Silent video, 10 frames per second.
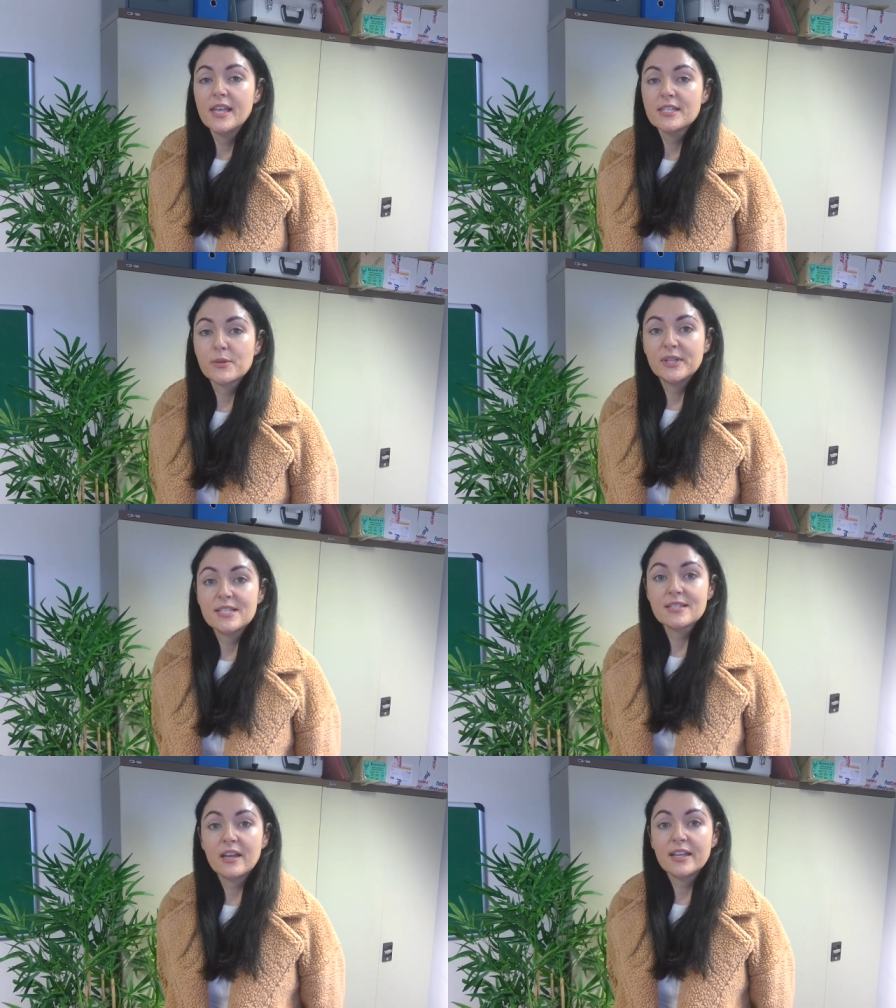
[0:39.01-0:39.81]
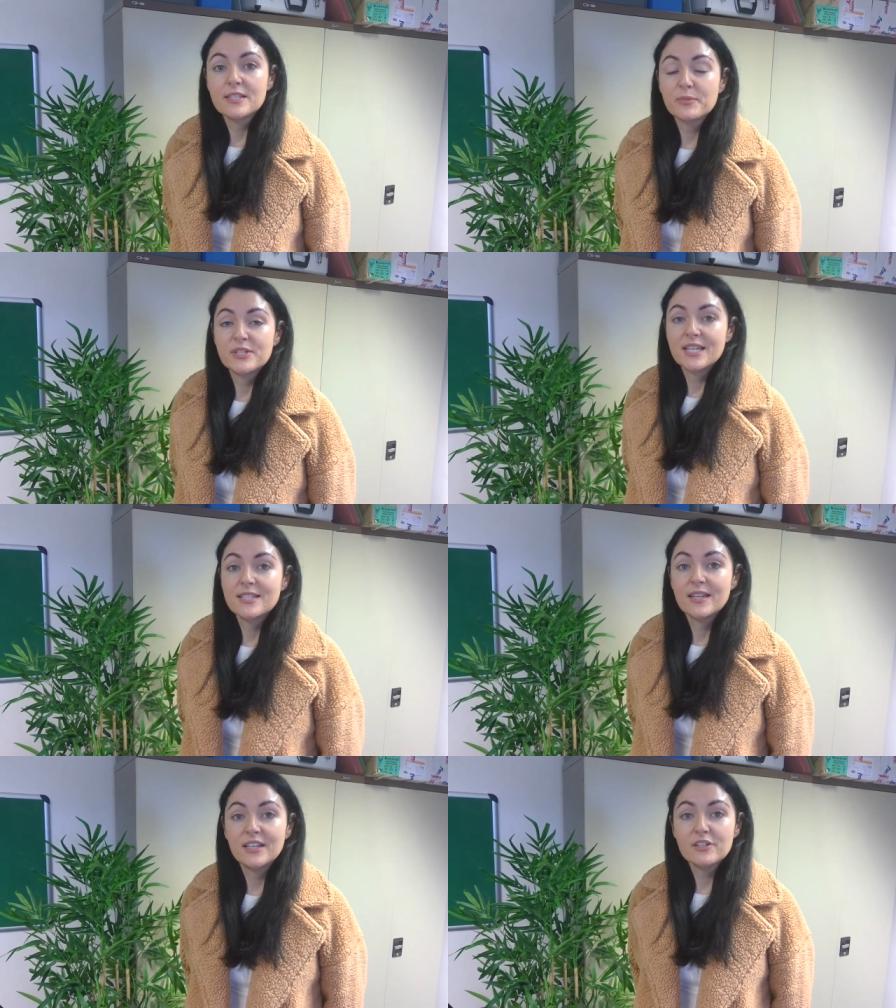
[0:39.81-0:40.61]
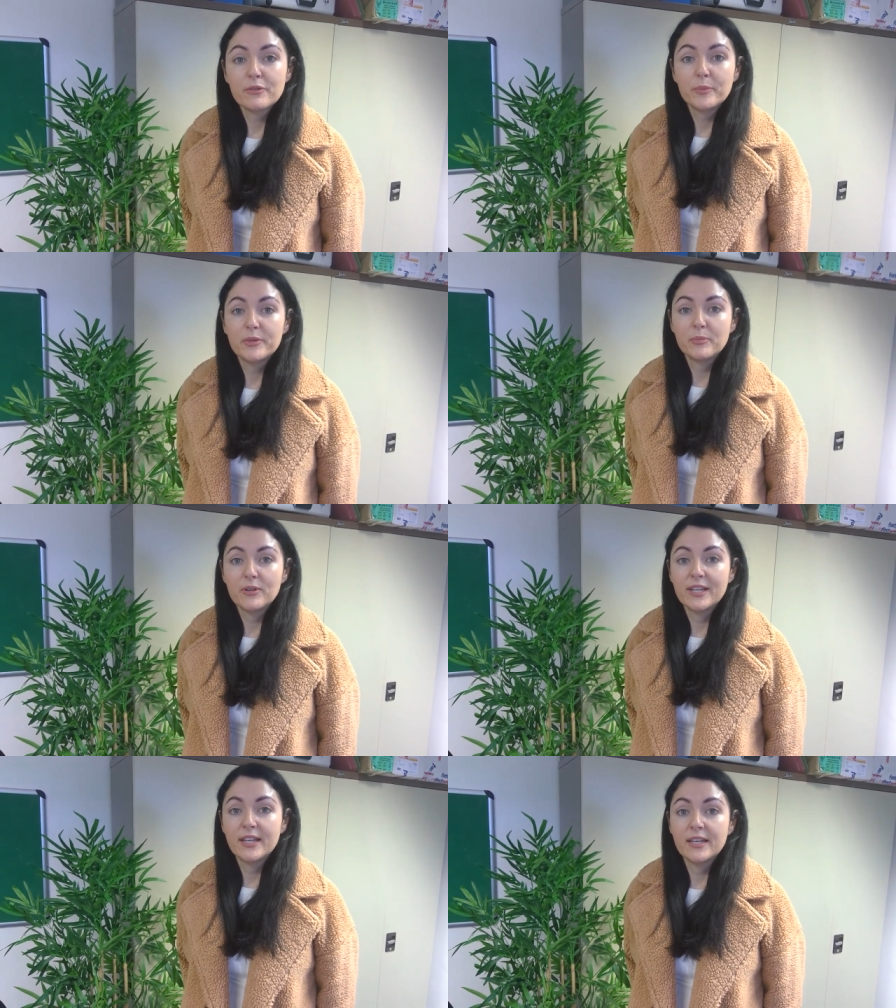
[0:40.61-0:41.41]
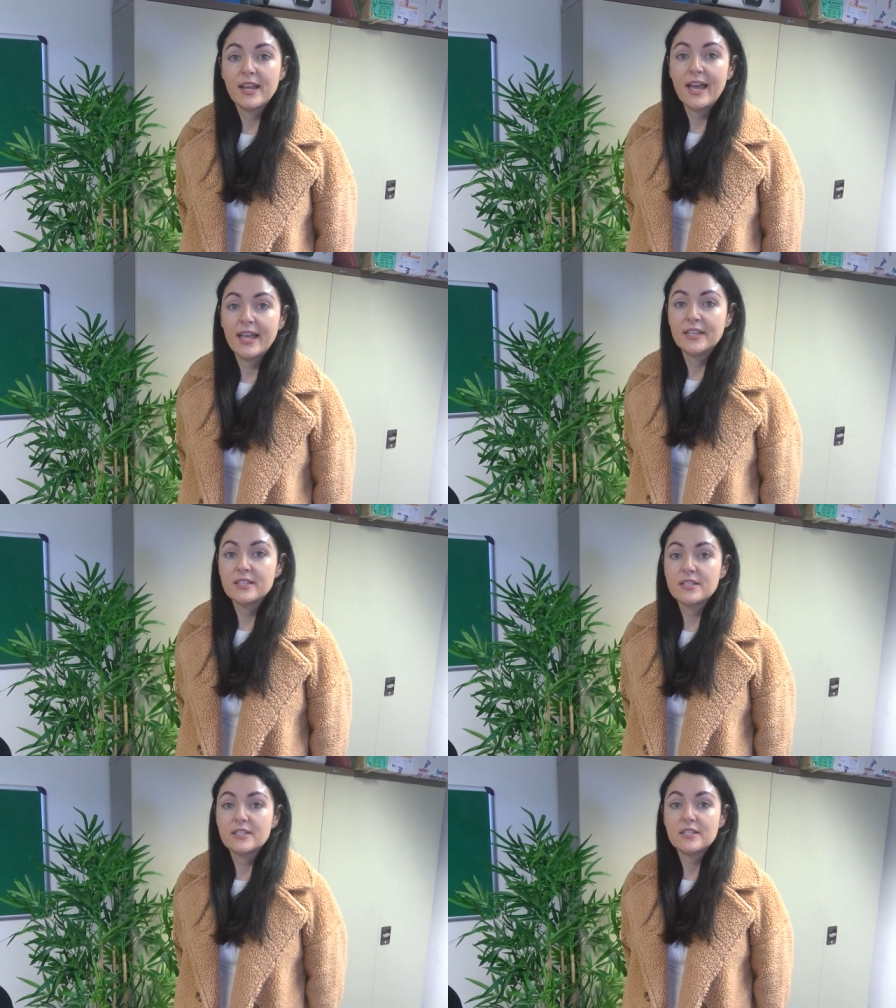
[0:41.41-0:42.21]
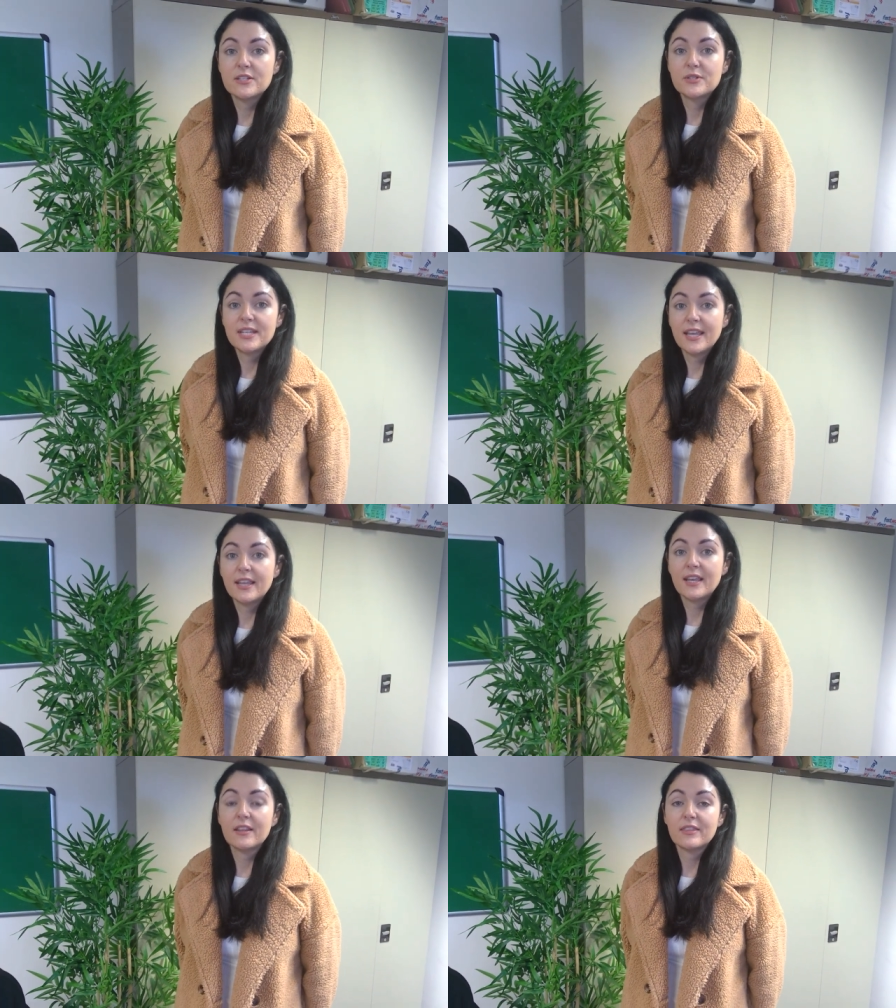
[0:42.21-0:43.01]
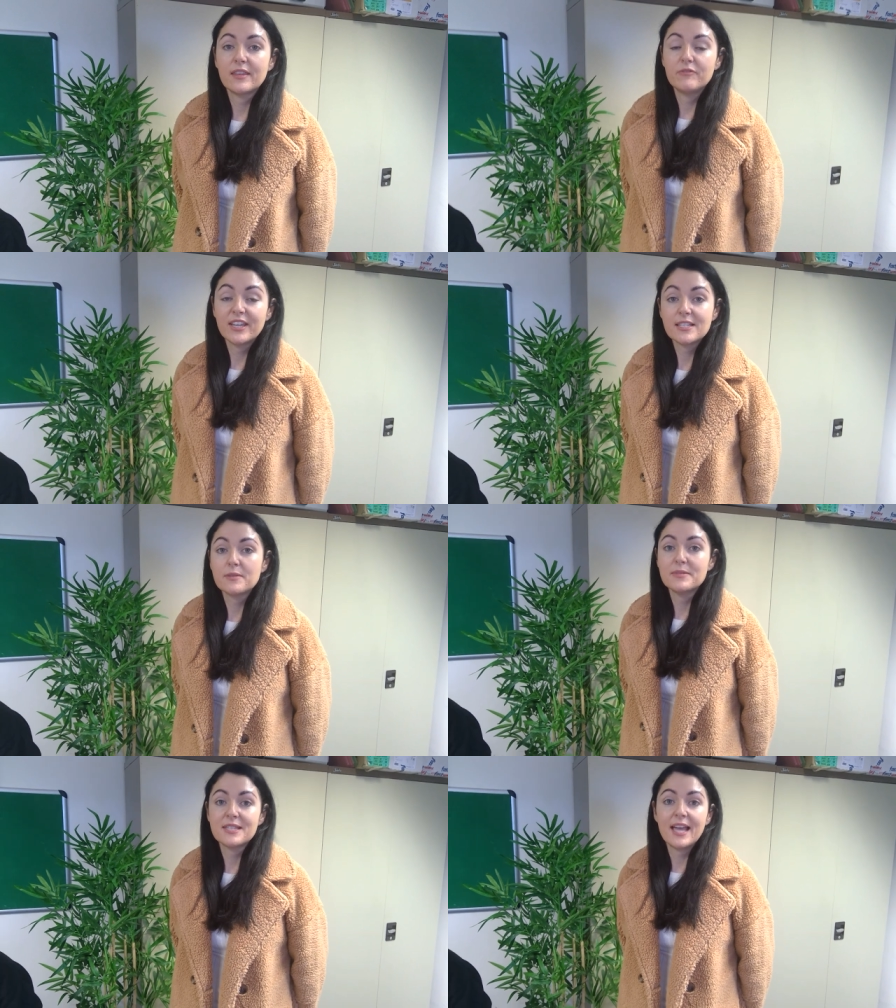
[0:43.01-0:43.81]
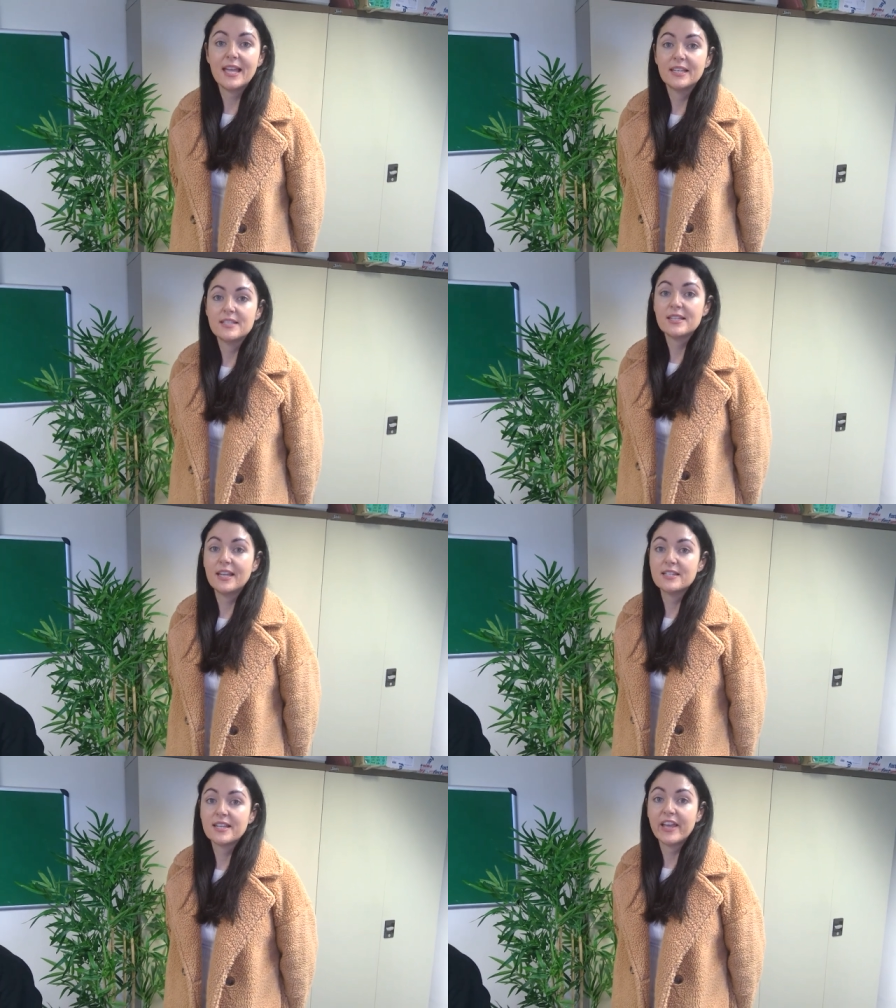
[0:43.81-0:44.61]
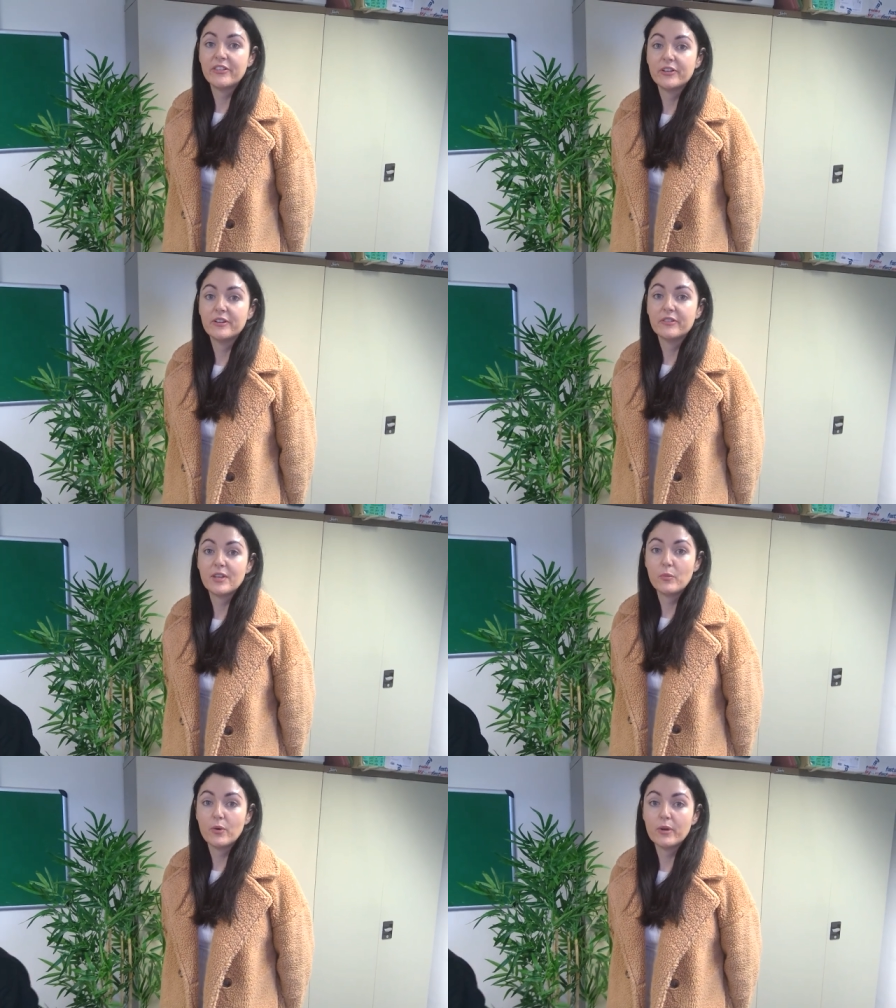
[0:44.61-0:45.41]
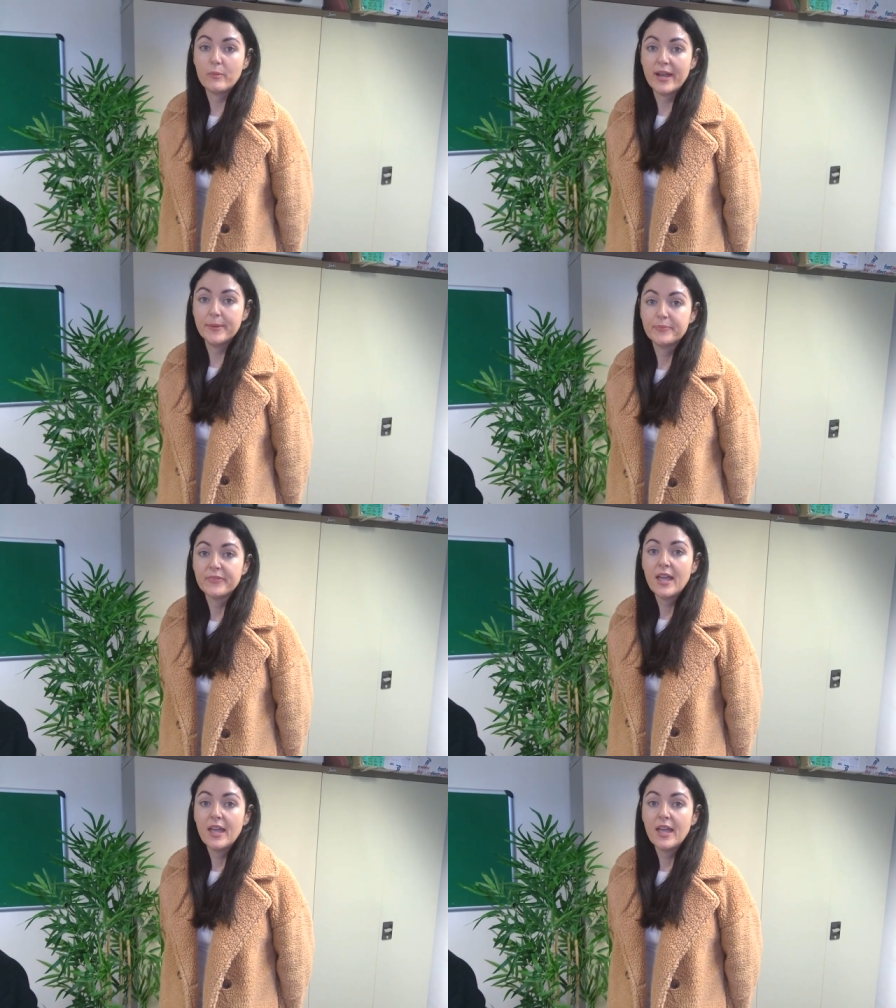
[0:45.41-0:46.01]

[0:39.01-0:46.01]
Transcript: So he decides one day to interrupt the bullying and to take the victim's hand, and together they walk away.